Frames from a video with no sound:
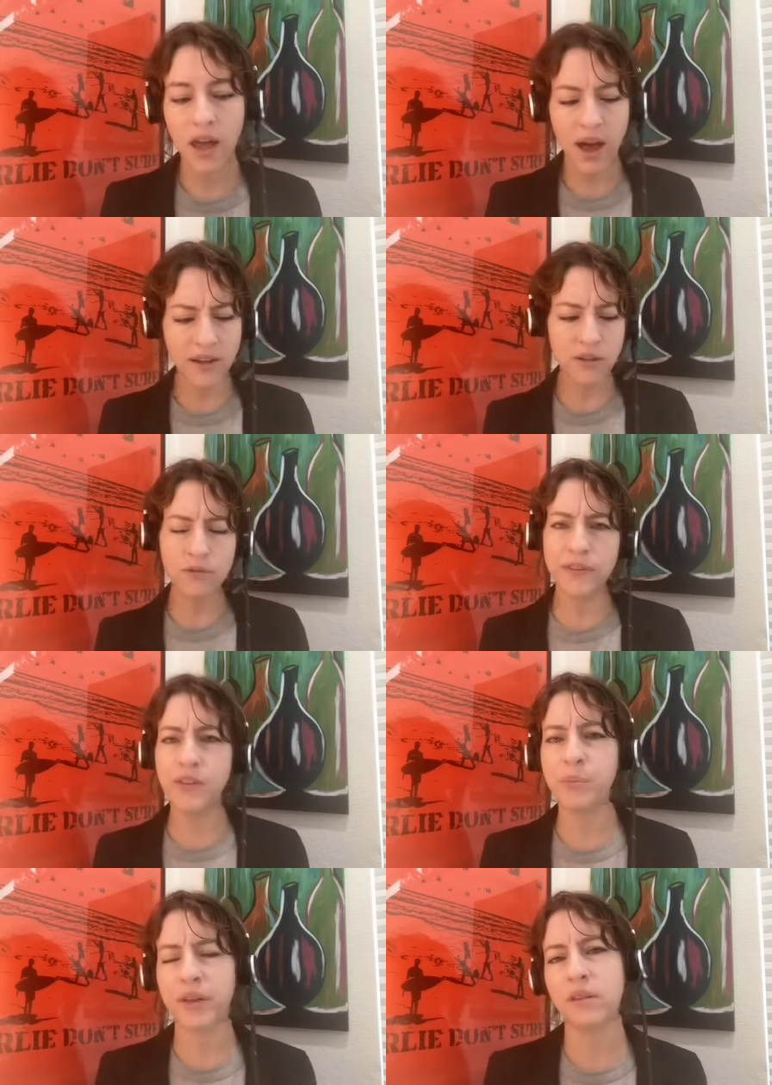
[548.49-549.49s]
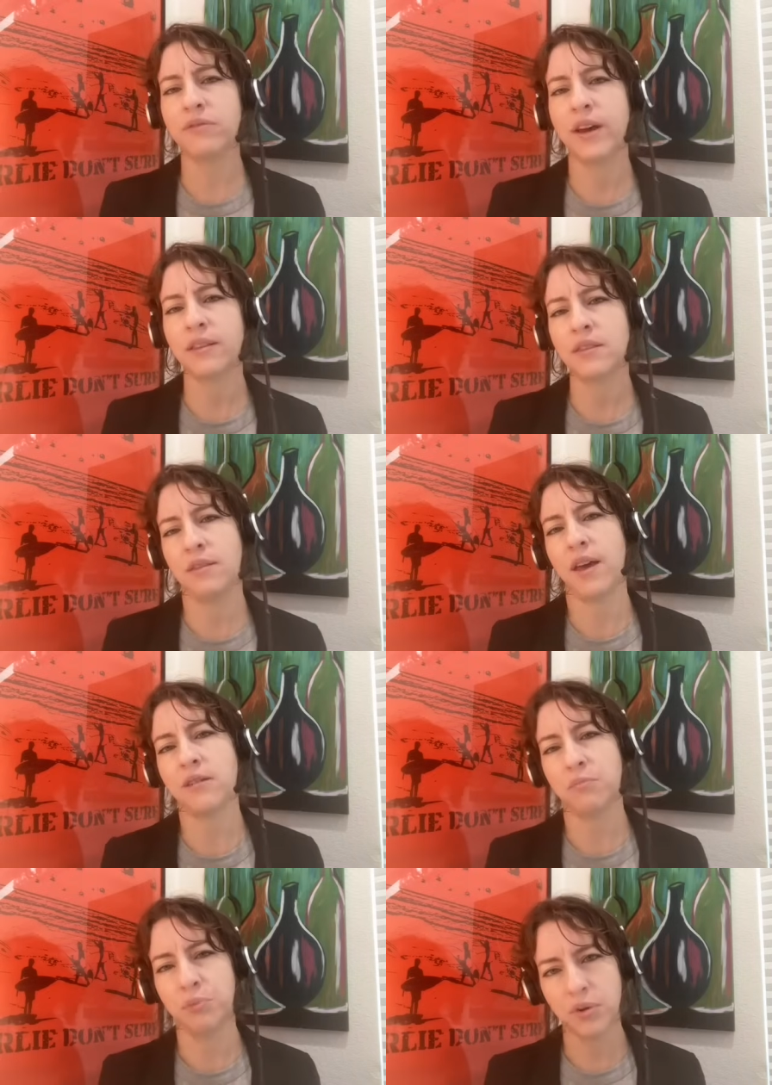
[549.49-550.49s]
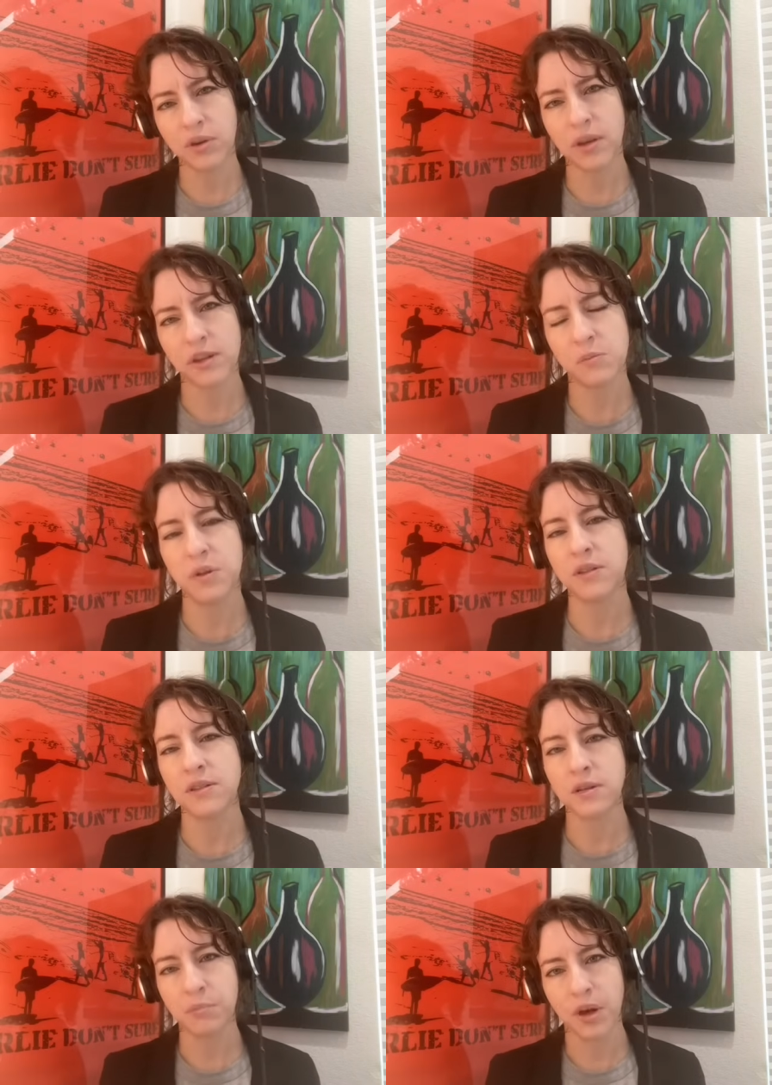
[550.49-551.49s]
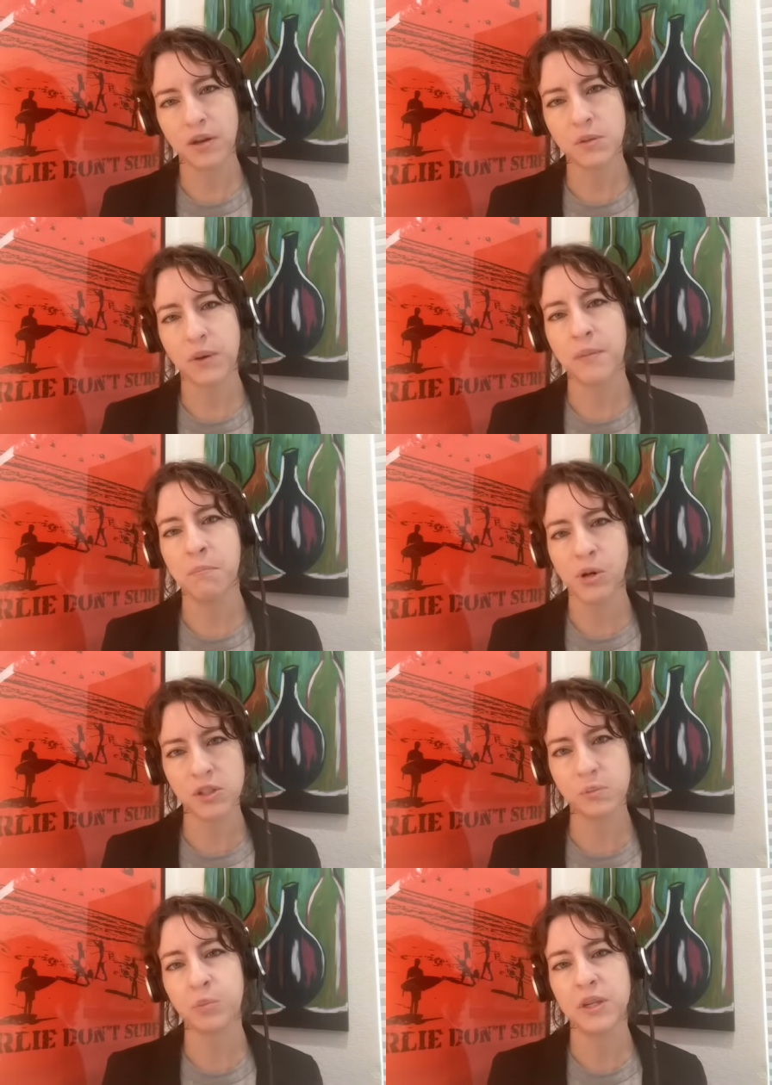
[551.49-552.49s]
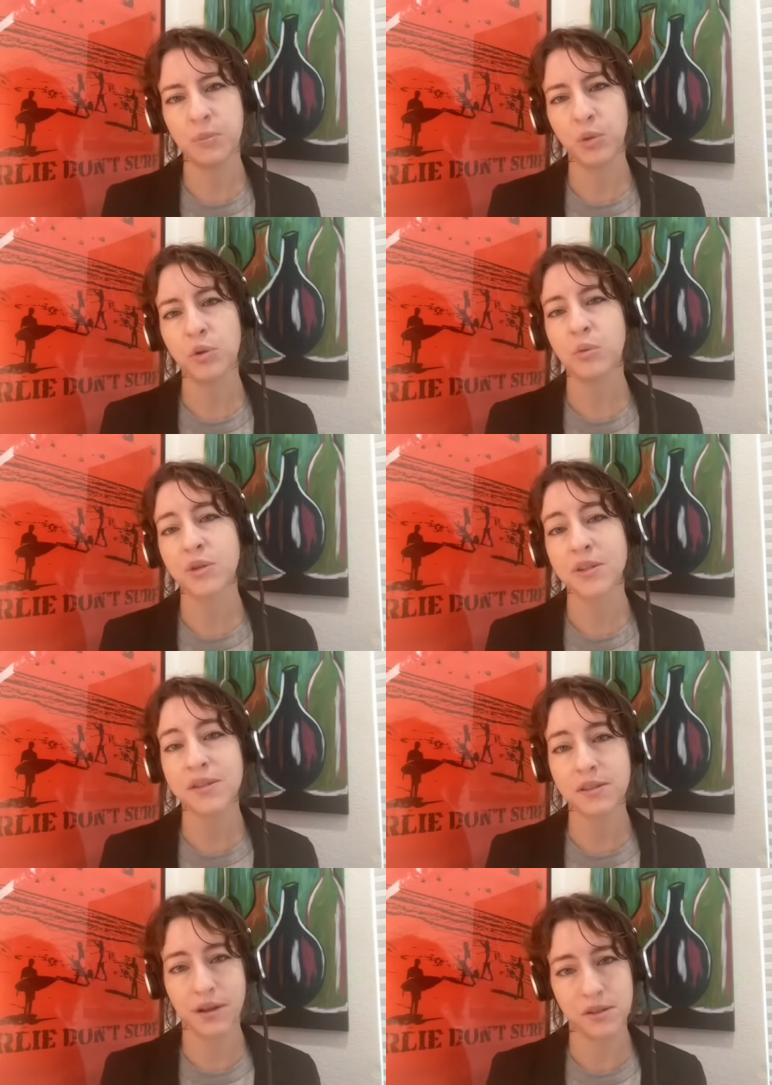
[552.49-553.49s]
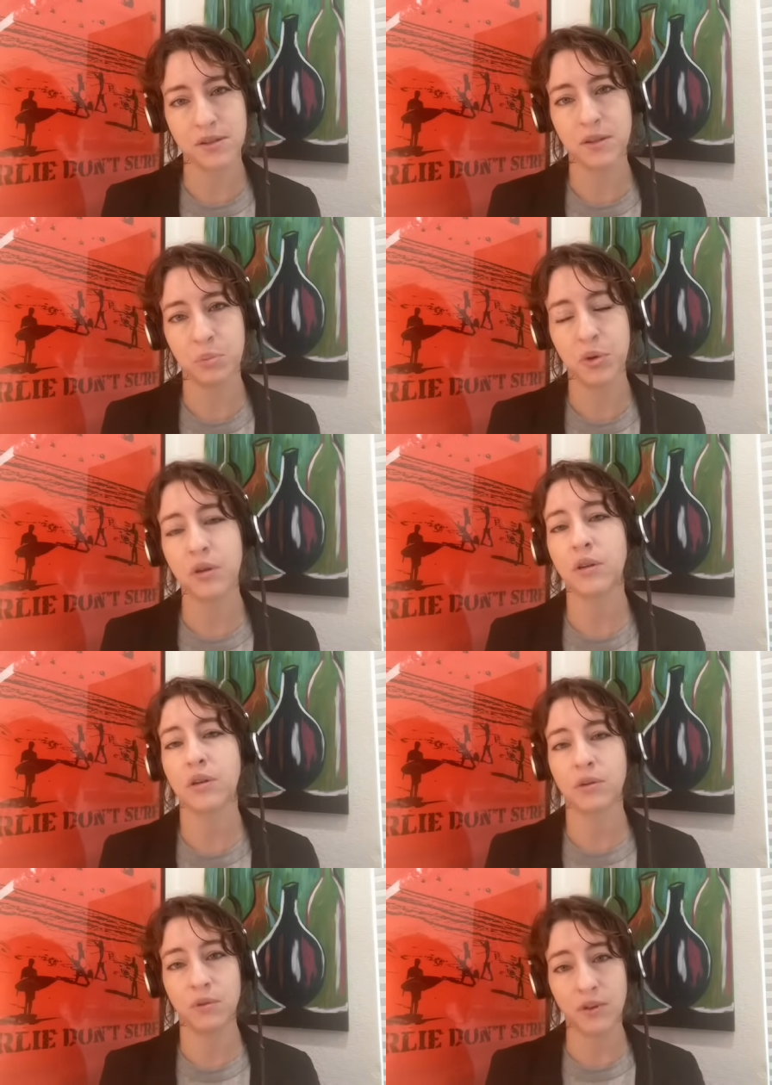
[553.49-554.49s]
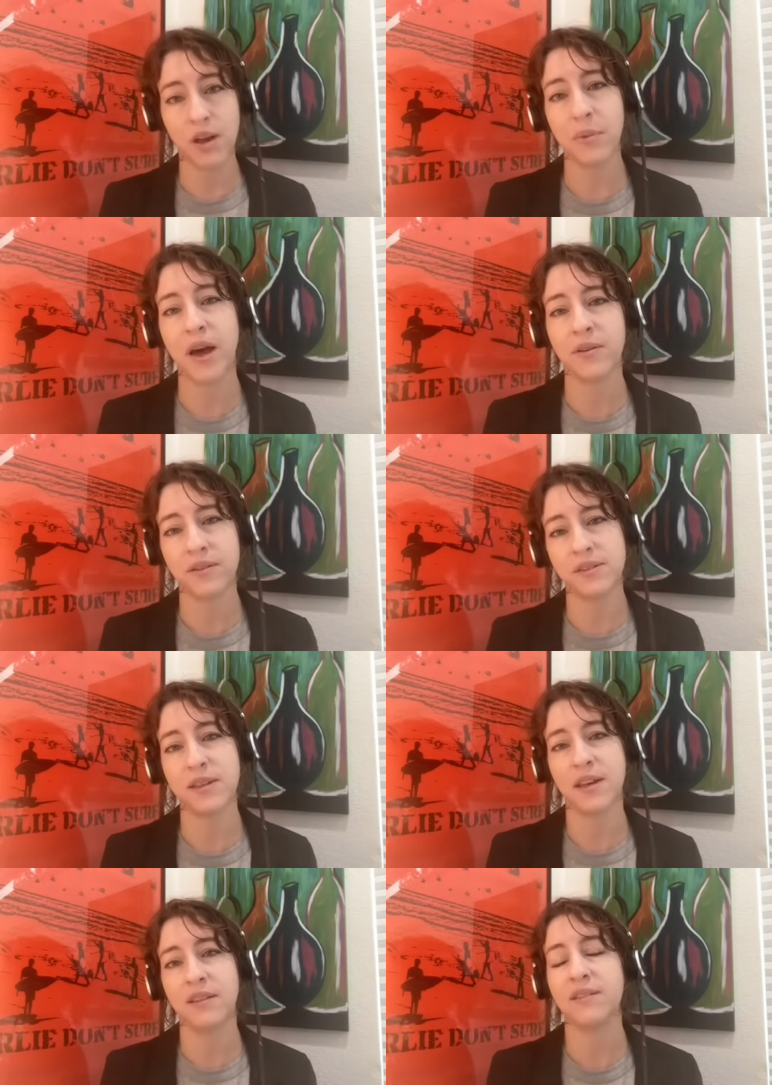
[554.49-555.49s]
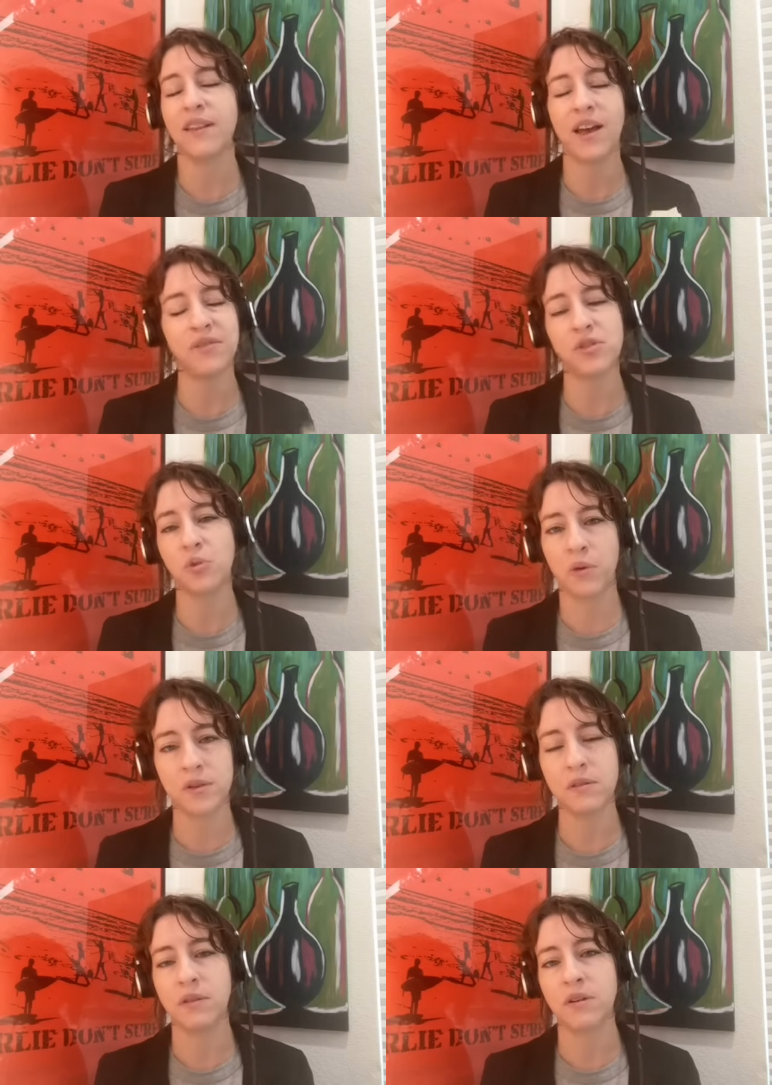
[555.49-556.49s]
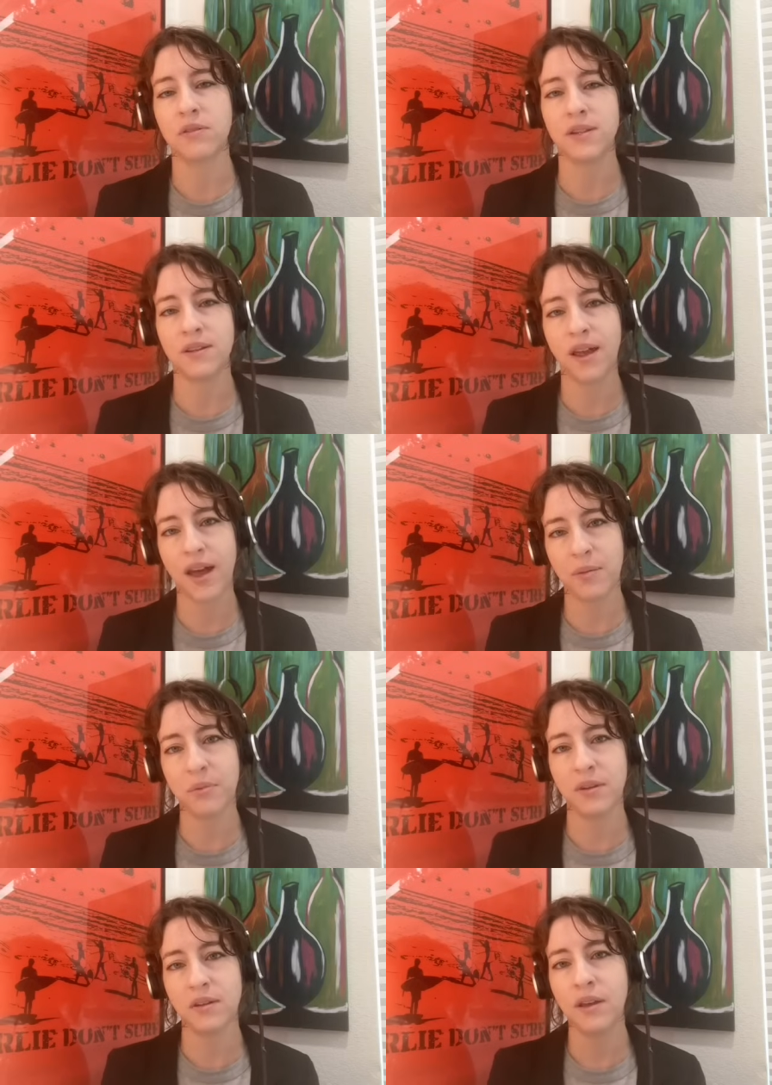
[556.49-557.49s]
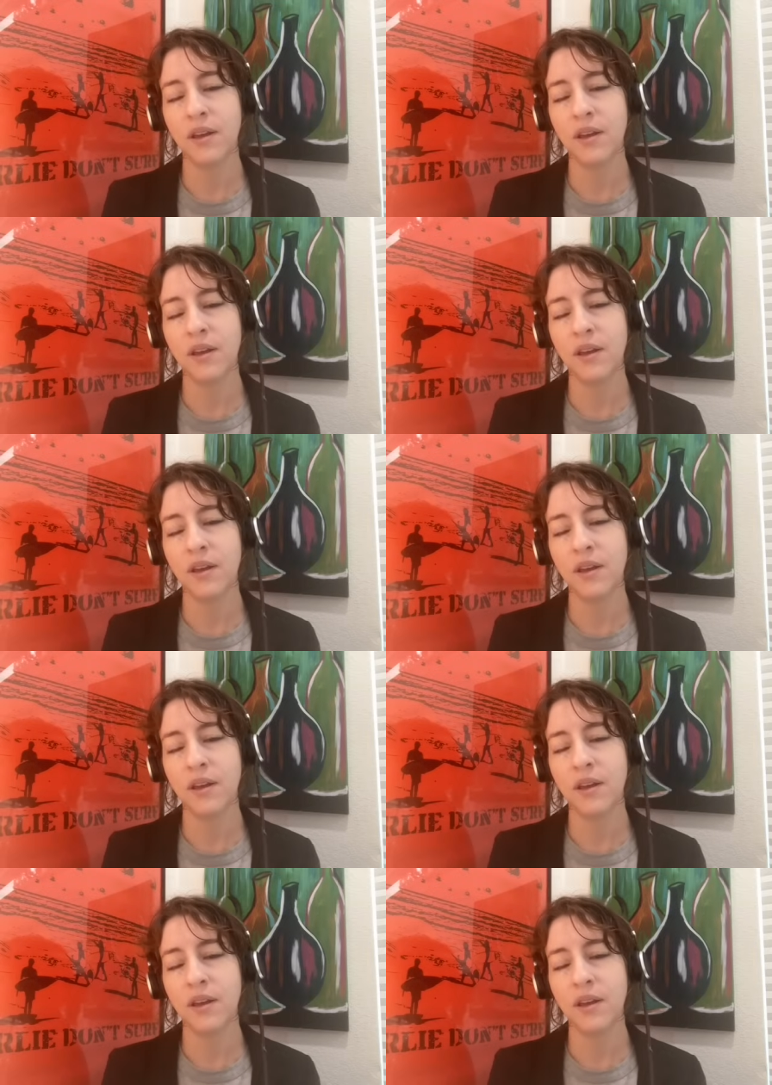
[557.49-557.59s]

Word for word: How do you feel about the fact that that book has been debunked by multiple people who were discussed in the book who have come out and said, nah, the stories in there didn't happen.